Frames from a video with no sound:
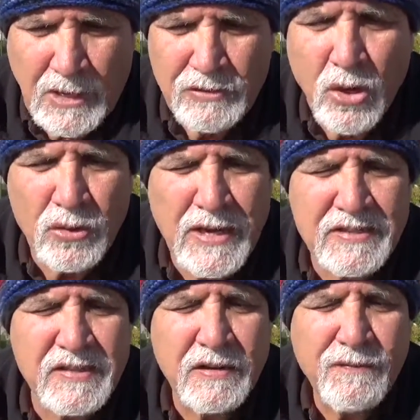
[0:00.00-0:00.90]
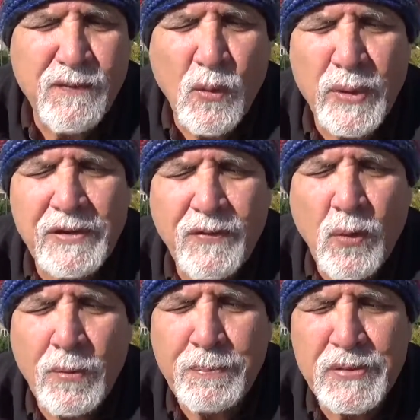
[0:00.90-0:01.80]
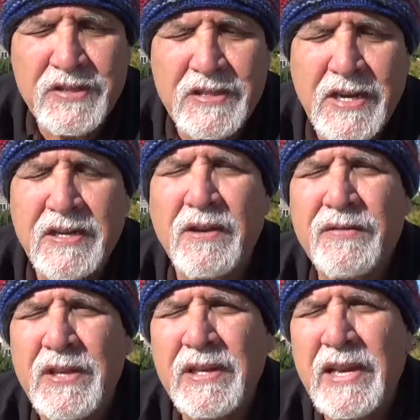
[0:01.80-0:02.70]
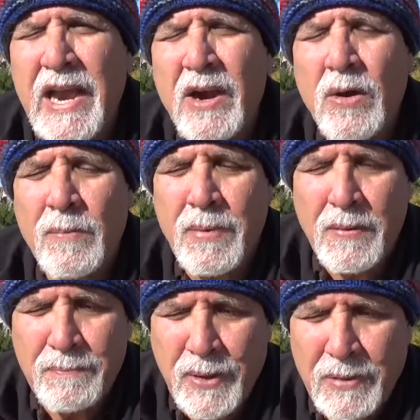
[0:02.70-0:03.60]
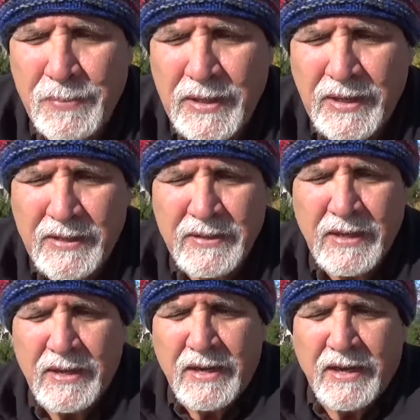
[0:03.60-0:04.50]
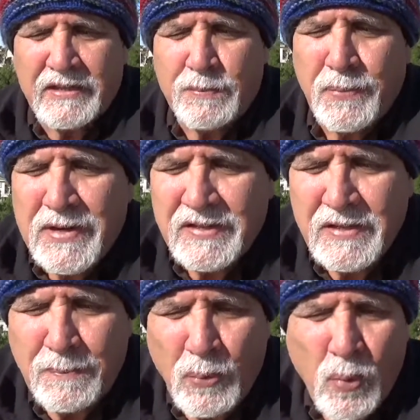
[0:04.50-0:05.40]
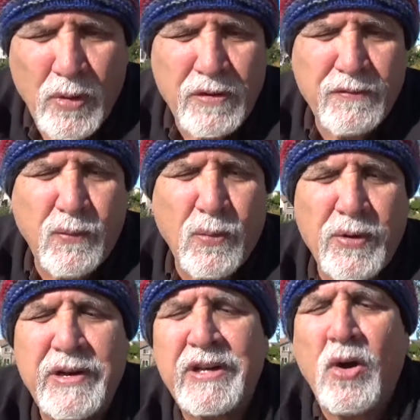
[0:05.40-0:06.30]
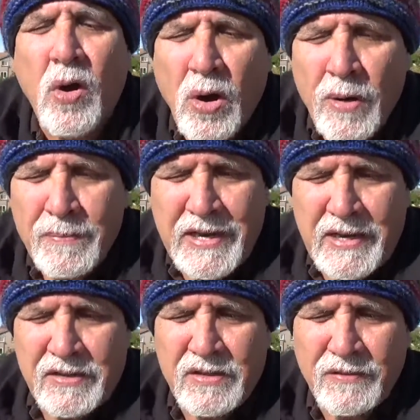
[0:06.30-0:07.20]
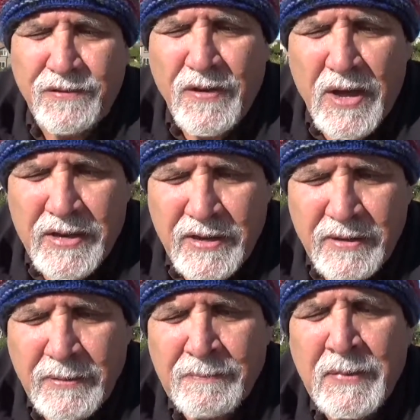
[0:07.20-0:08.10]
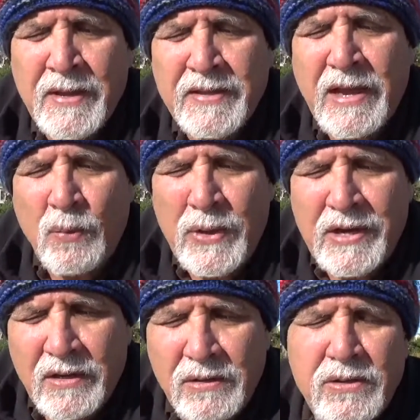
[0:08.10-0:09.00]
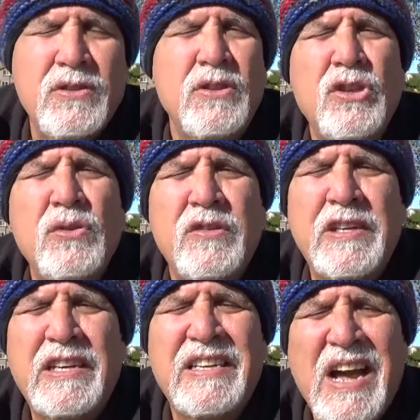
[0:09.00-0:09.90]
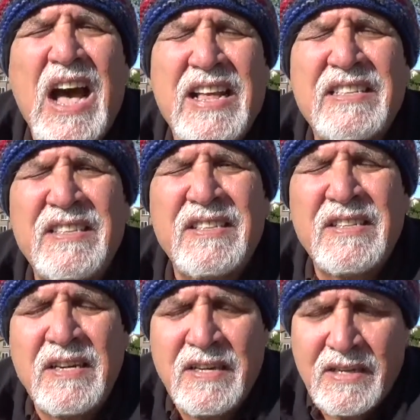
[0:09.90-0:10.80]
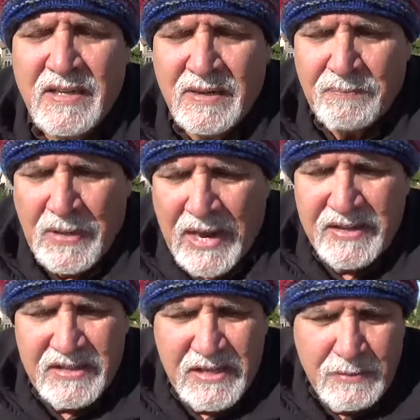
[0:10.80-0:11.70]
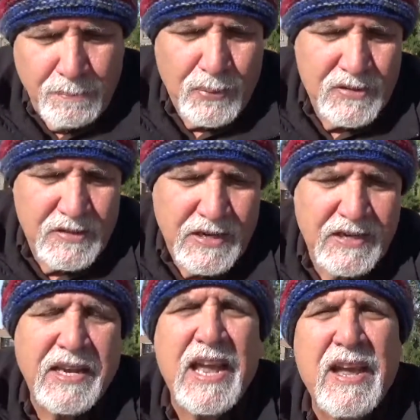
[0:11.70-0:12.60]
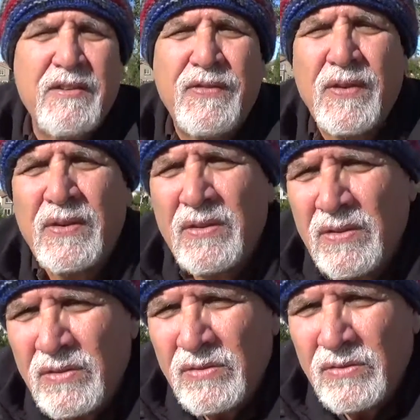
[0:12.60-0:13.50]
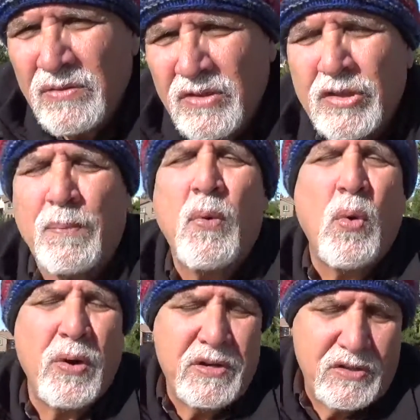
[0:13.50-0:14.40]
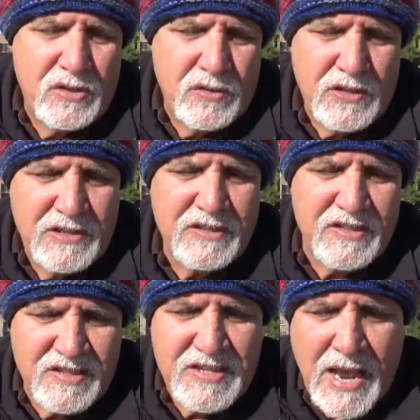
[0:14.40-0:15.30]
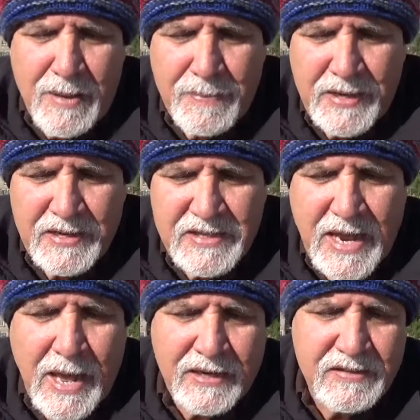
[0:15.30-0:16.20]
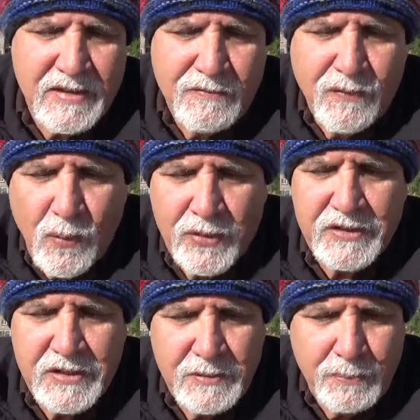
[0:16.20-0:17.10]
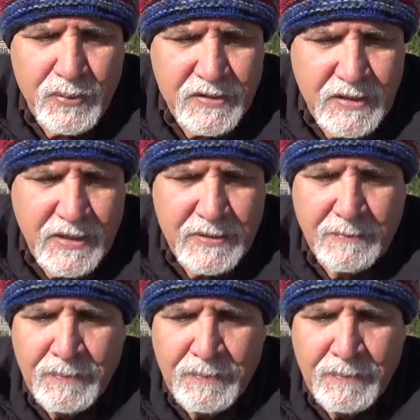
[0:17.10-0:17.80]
No less than 44% of the Arab public expressed support for an armed intifada that would include using guns. 18% gave support to the stabbing attacks, and 14%